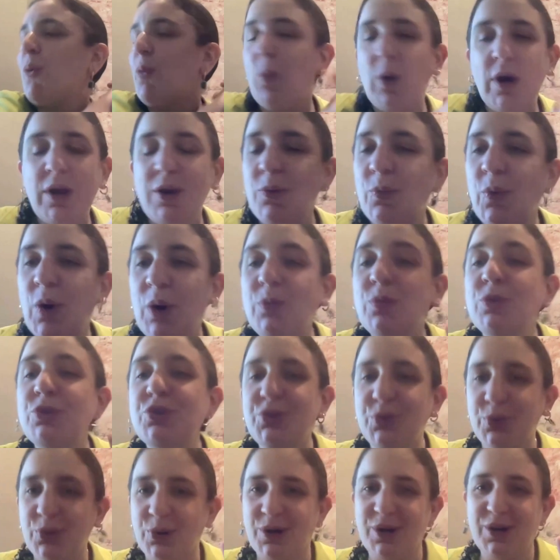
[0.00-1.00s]
What
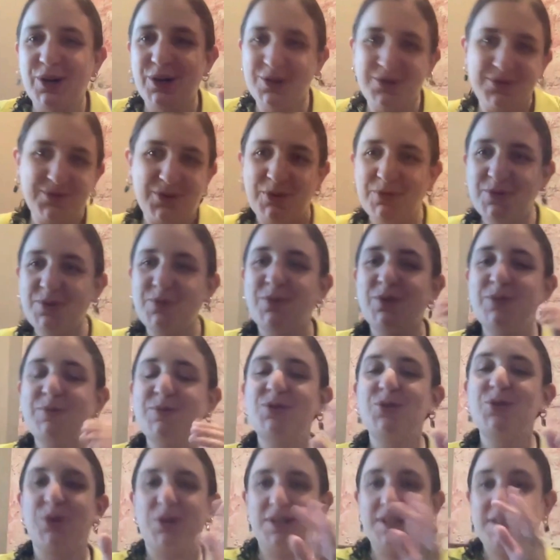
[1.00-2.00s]
was
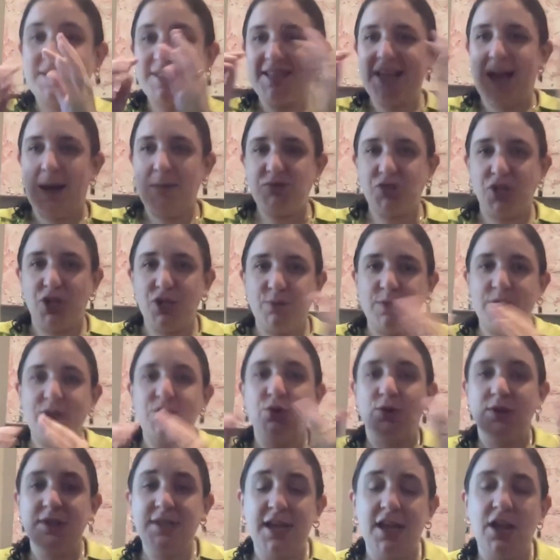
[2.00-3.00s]
your snap judgment,
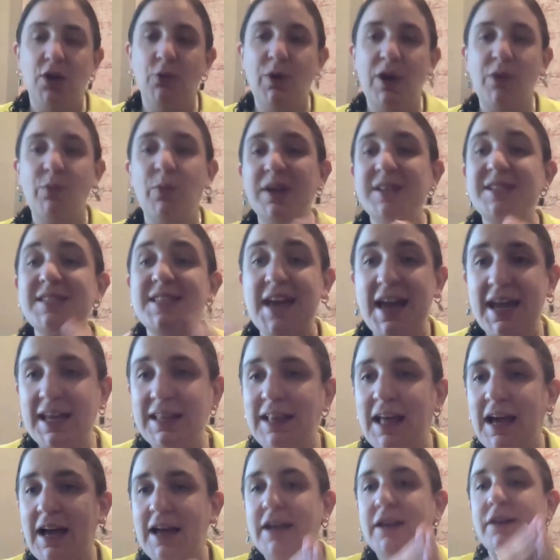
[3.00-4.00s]
your takeaway? What's the
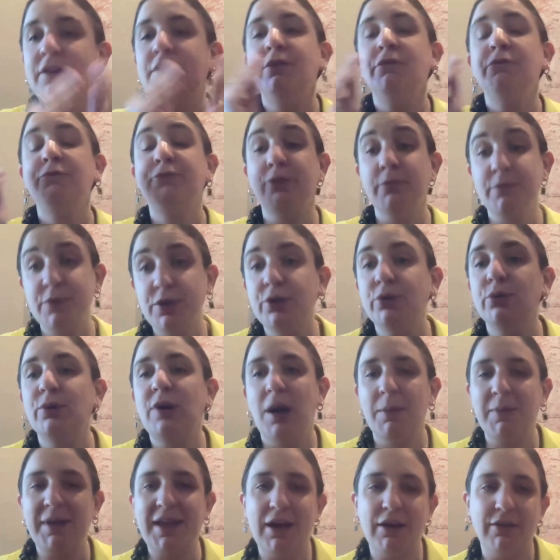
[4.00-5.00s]
headline from you
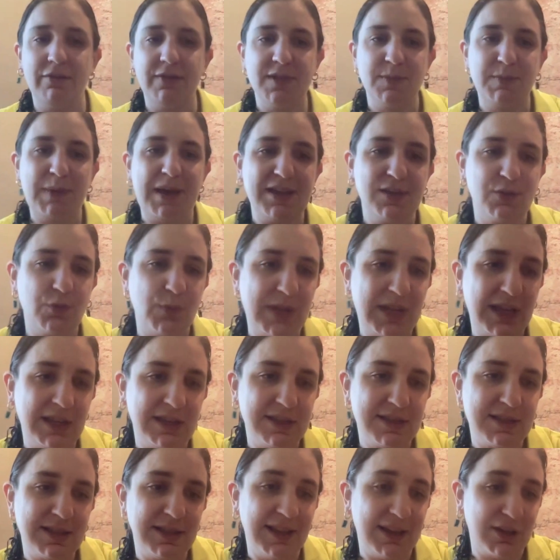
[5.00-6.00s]
coming out of this past
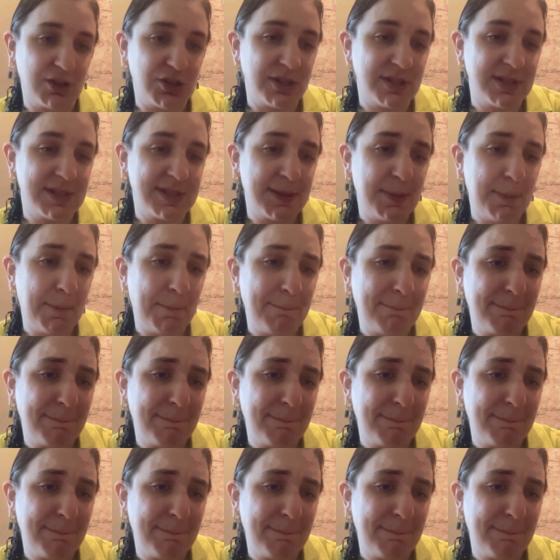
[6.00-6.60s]
weekend's elections?